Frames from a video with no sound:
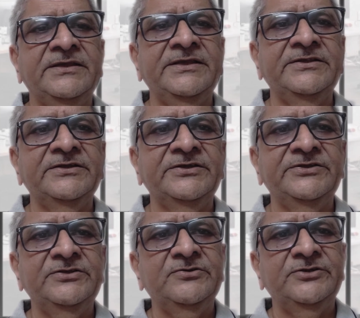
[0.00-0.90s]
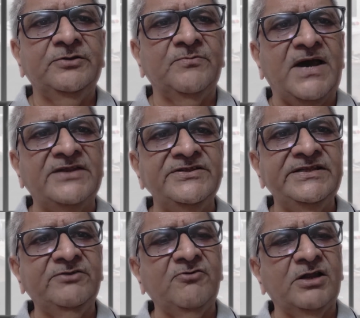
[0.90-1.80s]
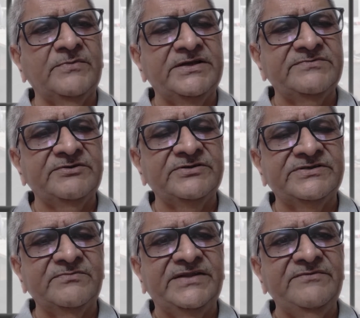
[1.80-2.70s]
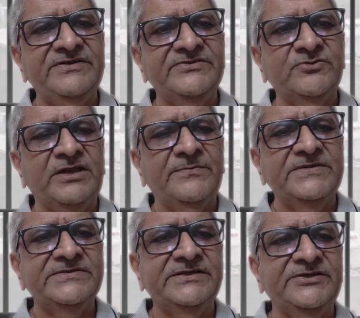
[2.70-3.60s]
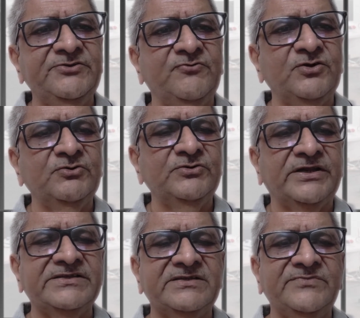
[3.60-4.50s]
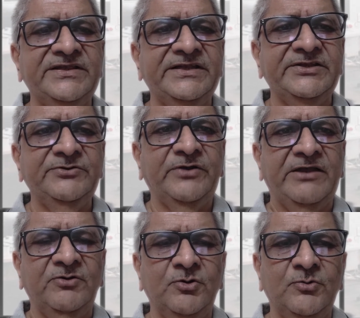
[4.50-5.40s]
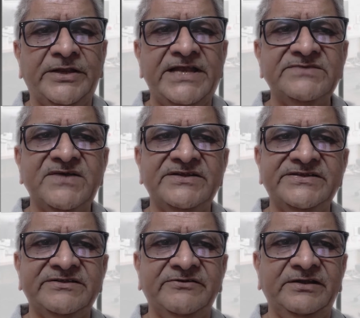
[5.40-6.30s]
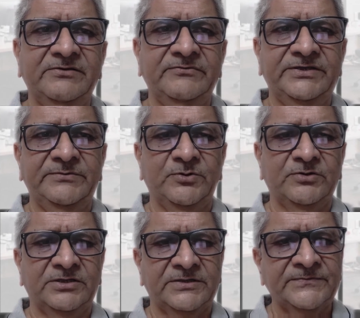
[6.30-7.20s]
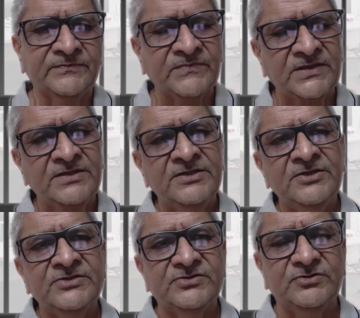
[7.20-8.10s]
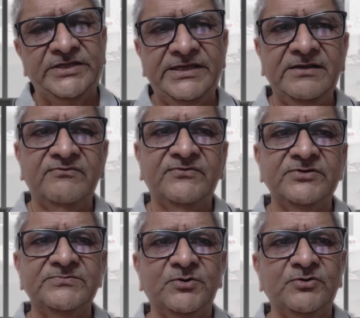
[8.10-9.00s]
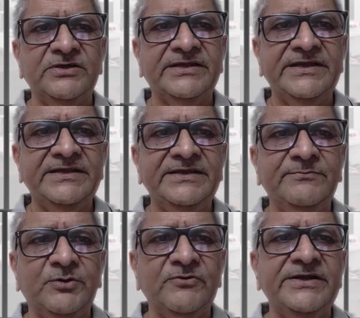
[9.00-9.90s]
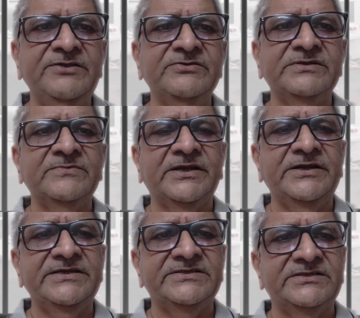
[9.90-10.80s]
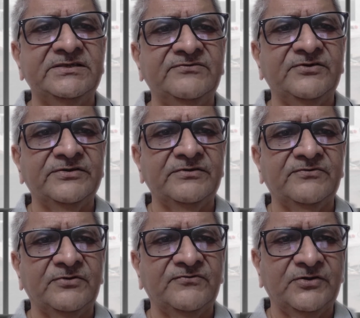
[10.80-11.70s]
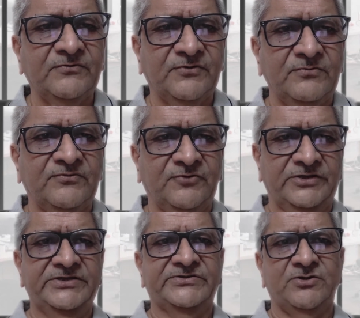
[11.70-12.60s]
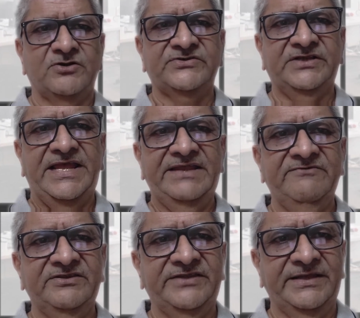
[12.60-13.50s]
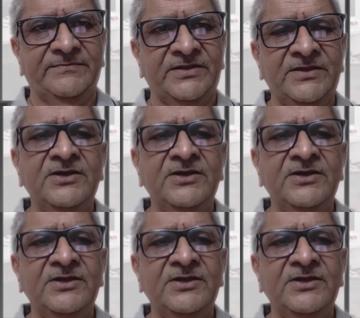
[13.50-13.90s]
in your margin requirements, because sometimes it so happens that you want to trade something and you have no cash margins available with the broker. So there of course broker can provide you some credits for the stocks lying with them